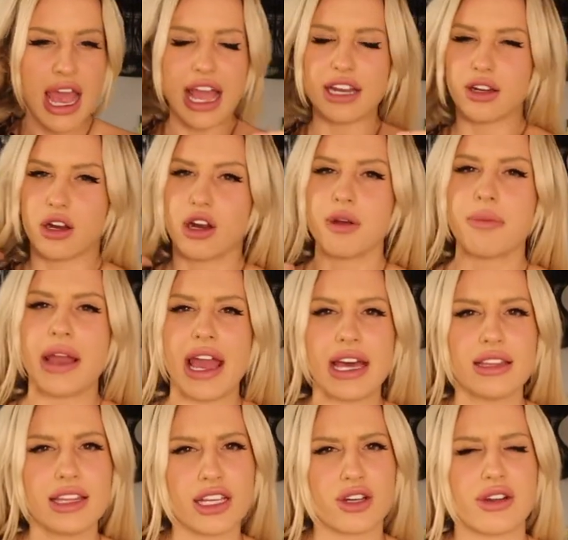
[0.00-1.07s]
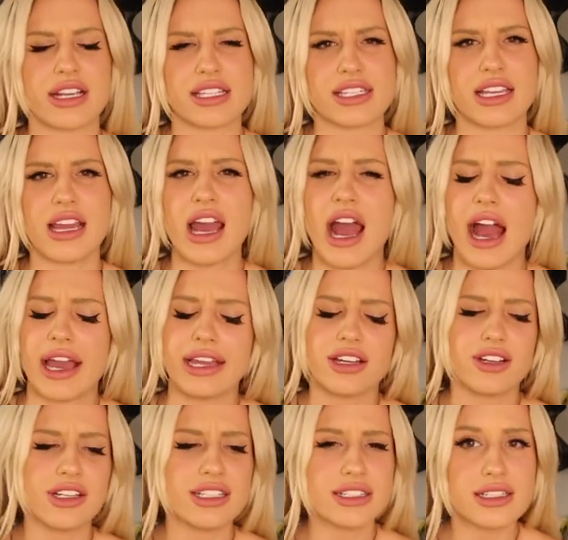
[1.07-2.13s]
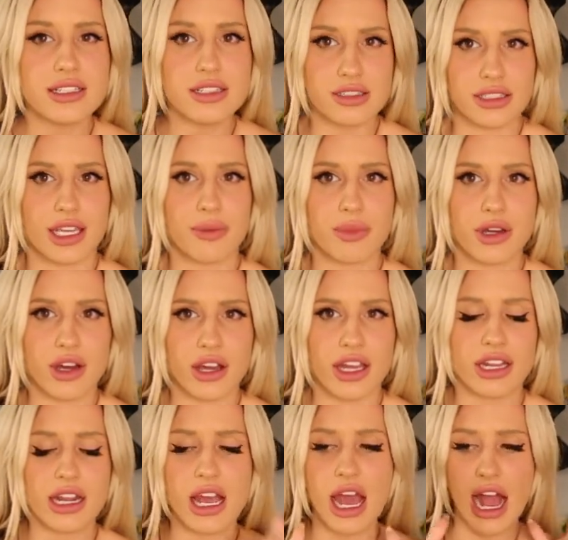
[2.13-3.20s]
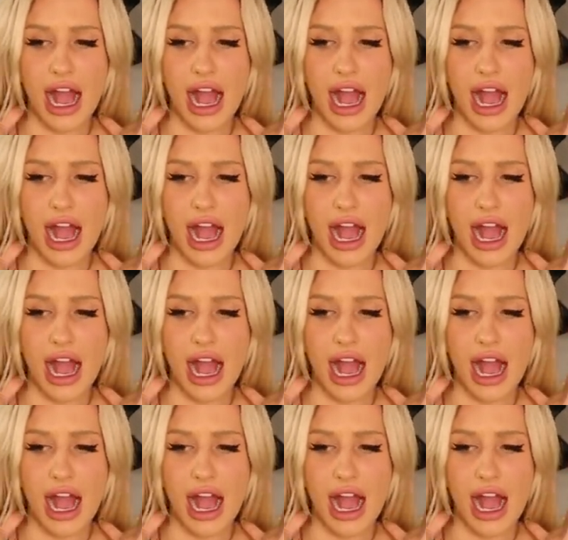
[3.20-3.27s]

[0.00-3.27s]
and it hurt my head like crazy. I couldn't sleep good.